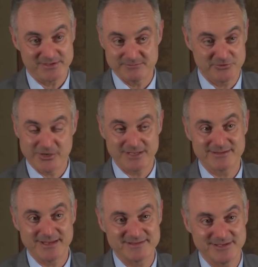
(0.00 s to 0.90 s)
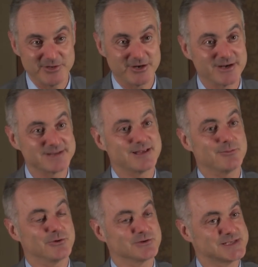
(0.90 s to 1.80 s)
You can take similar
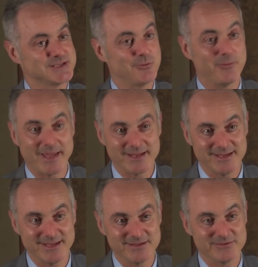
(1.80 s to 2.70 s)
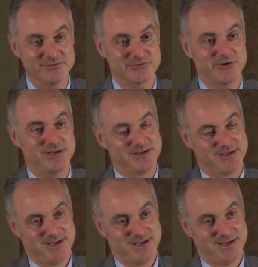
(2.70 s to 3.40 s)
examples in the banking industry,